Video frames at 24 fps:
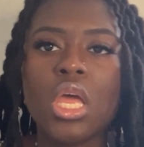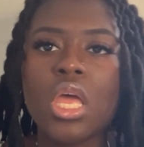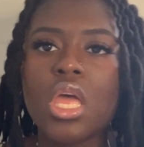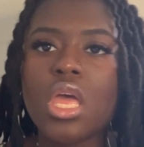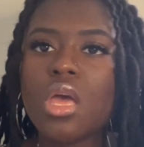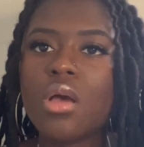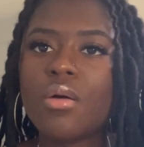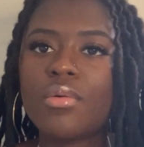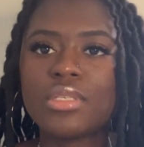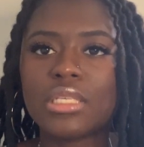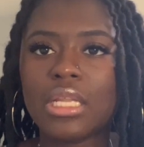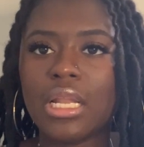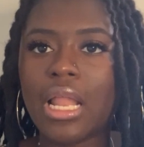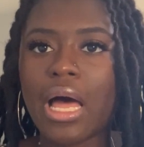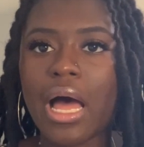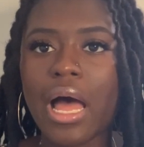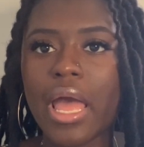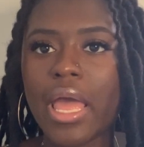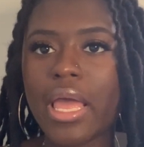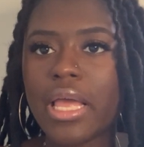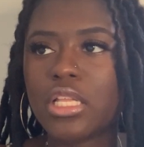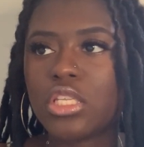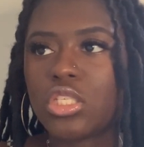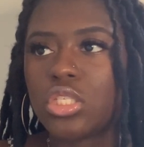It was a
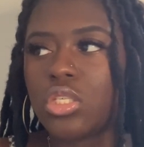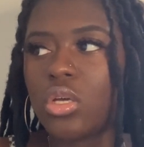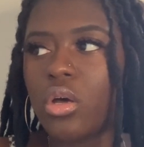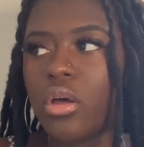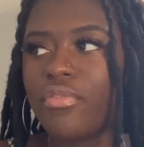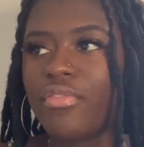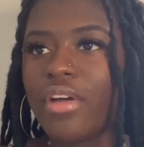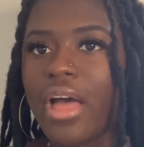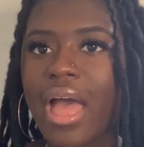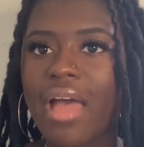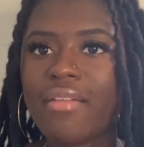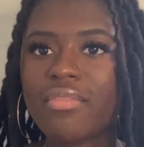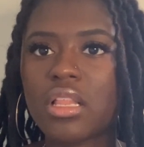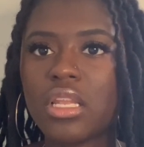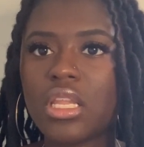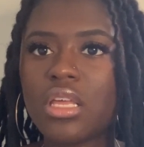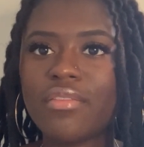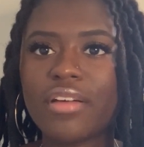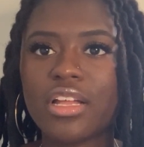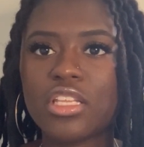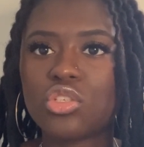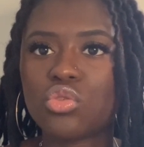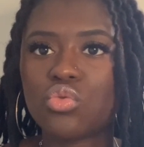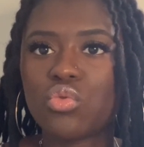lot. And so if I had to leave
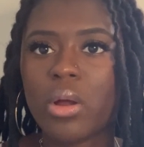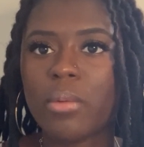at 2,